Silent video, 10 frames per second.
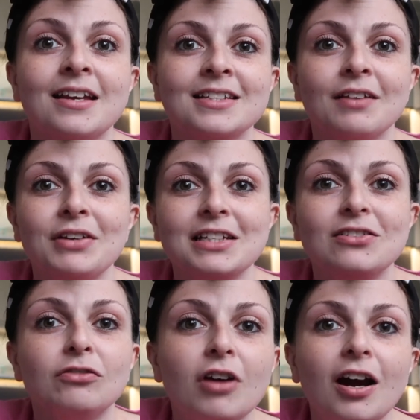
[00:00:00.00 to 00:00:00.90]
something's
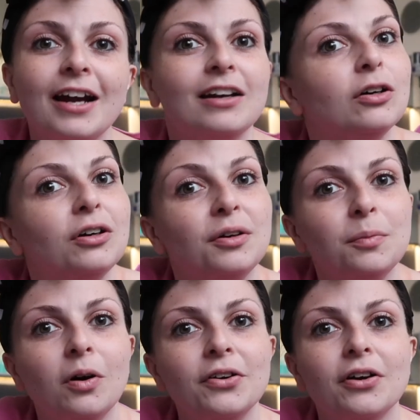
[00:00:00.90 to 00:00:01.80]
not right or
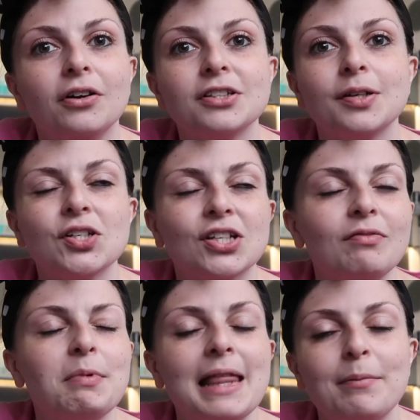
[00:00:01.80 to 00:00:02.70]
whatnot. So just
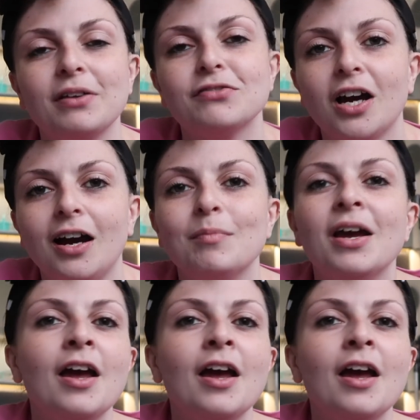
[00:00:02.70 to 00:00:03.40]
giving me that bit of time.